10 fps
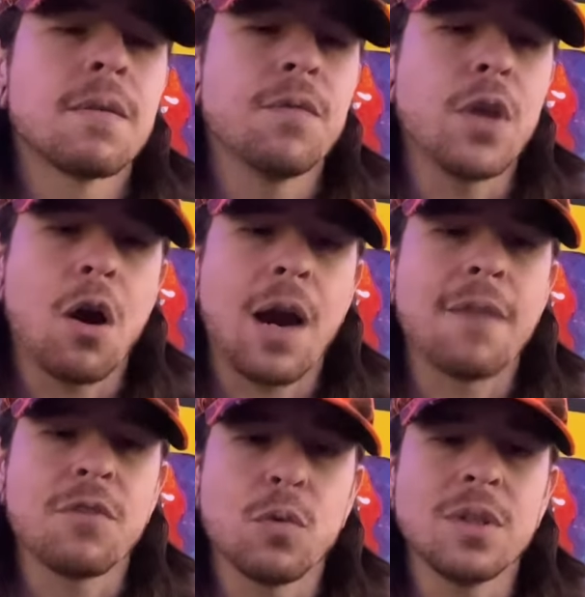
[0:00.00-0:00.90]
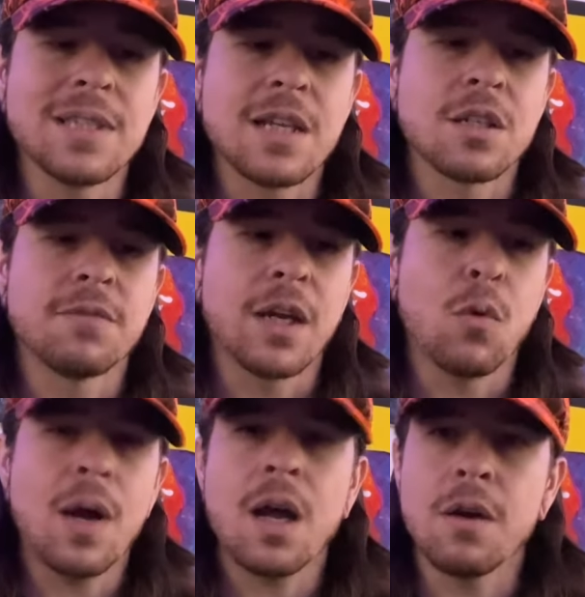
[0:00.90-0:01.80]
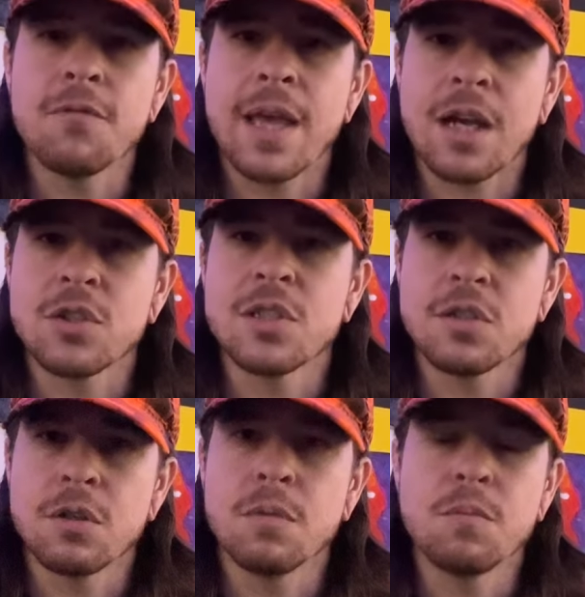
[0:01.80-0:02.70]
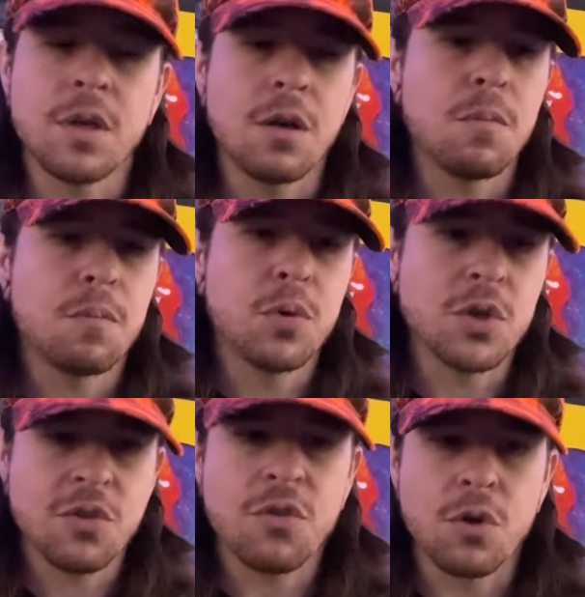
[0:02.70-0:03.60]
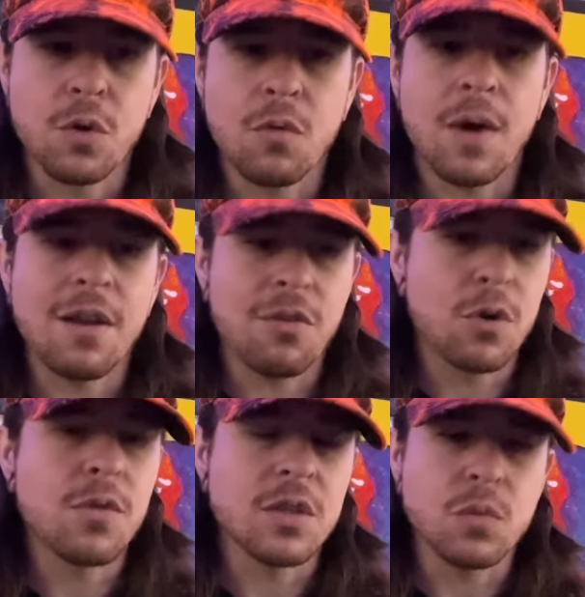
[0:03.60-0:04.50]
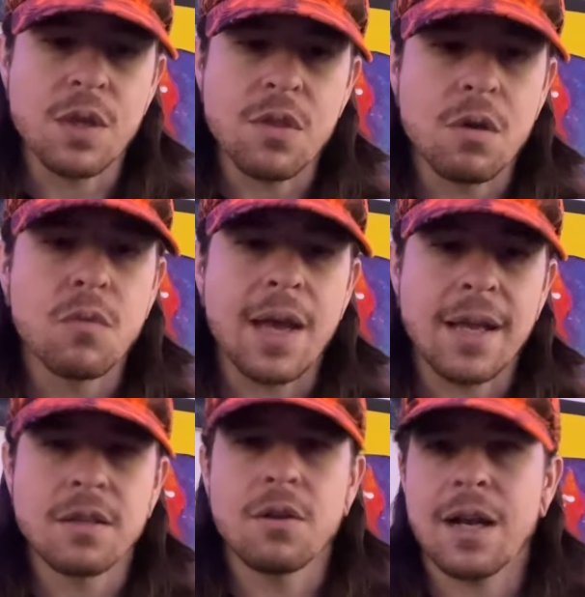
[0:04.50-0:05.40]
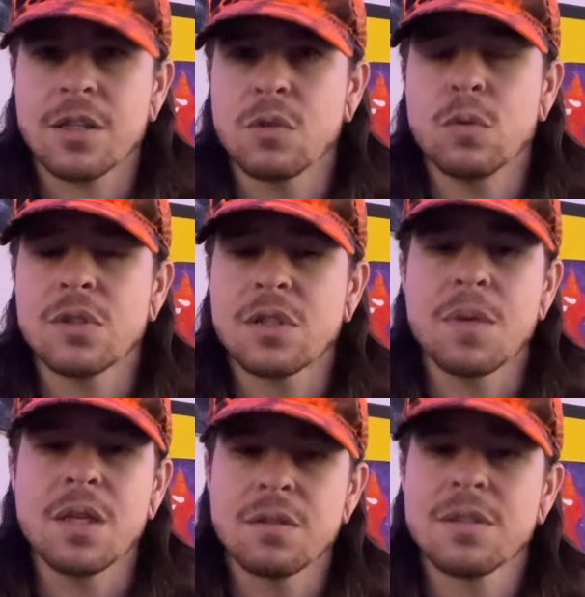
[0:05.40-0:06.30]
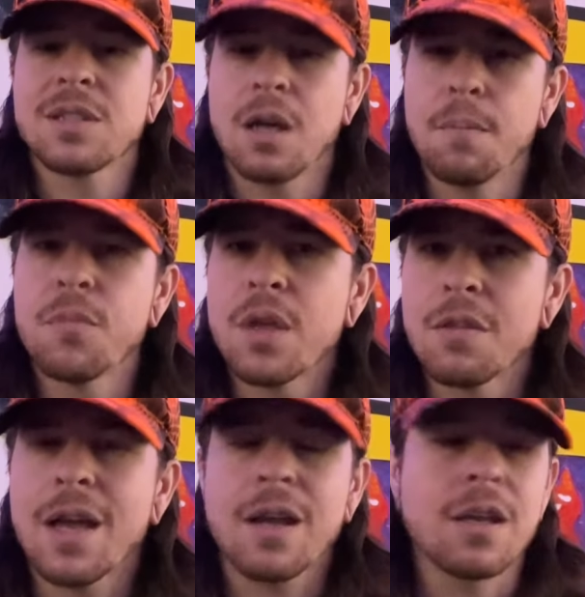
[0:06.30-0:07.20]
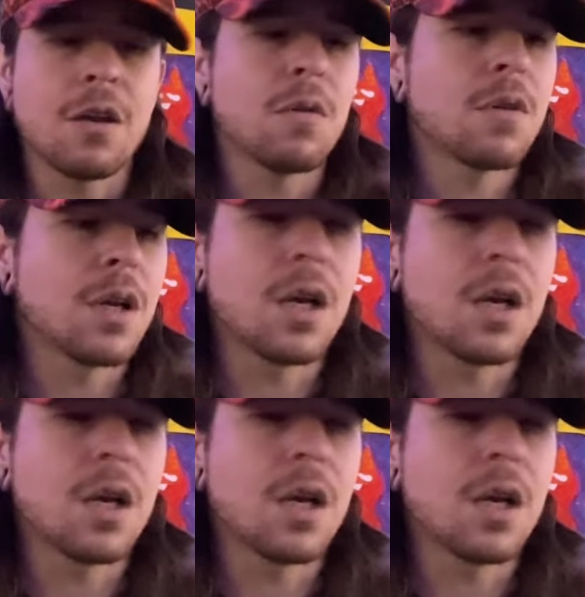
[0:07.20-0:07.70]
They are having the realization of like, wow, if they actually still, push through and ride through this with you, that there actually will still be something that can, can